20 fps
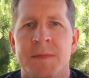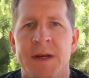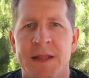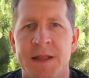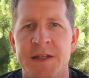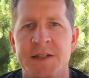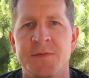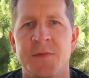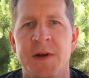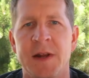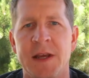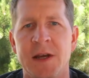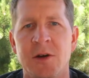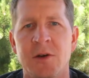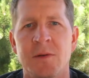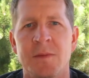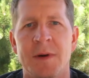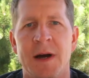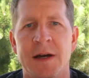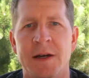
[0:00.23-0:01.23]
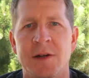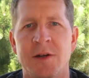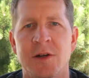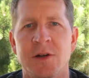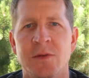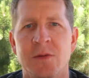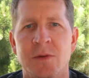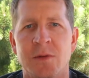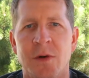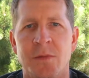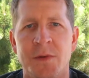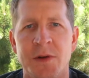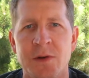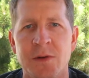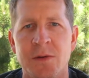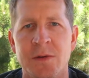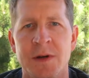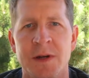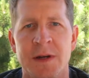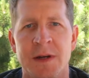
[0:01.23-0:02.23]
In this video, I'm going to do a
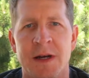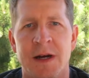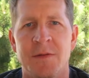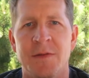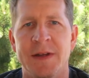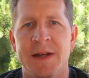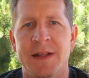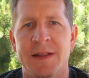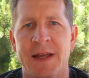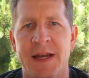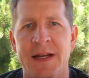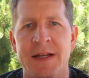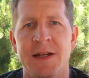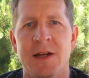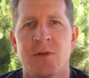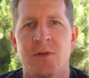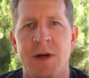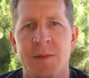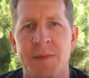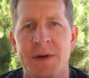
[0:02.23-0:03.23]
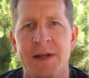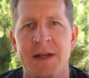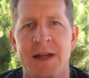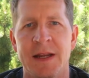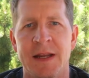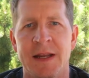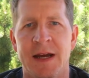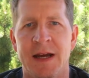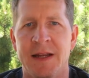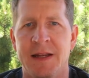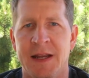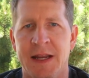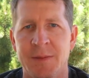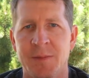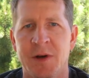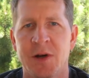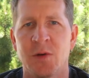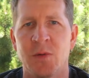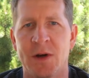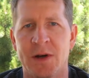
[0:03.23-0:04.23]
review of the Enlightened Equipment
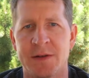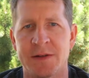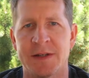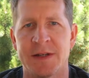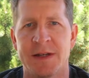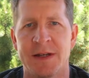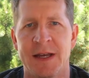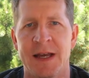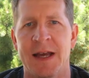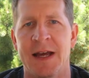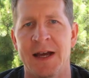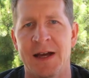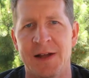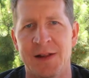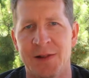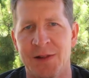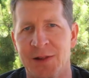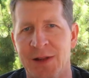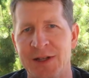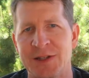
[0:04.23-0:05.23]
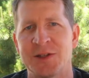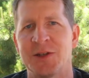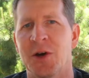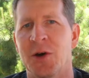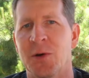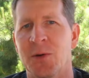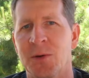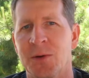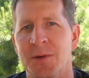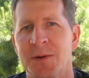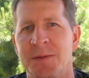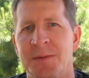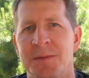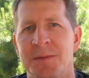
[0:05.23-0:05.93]
Enigma Quilt. Let's go!